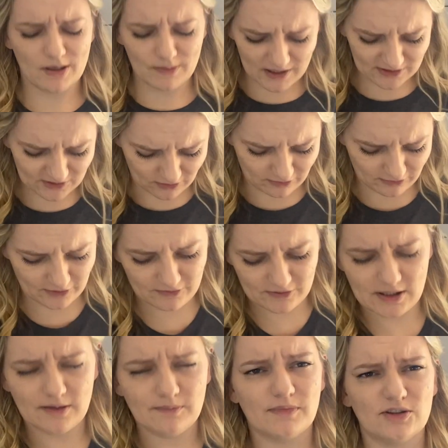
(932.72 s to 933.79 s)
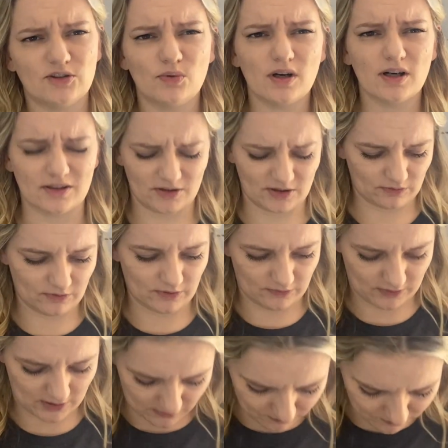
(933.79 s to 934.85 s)
It's not 50. I swear it's
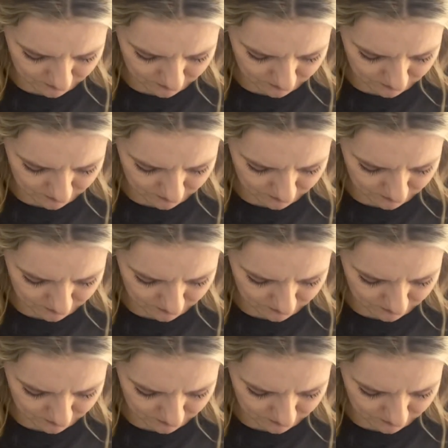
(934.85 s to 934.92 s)
50.